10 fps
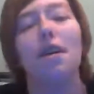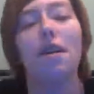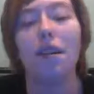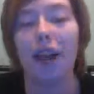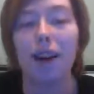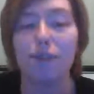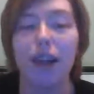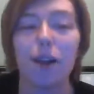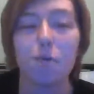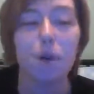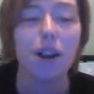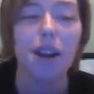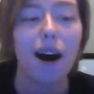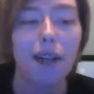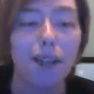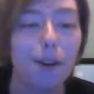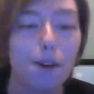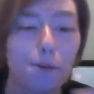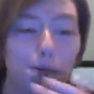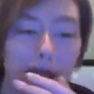all have, like, one
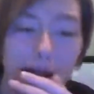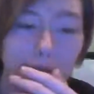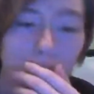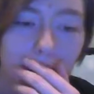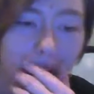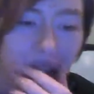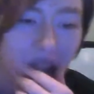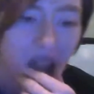other Facebook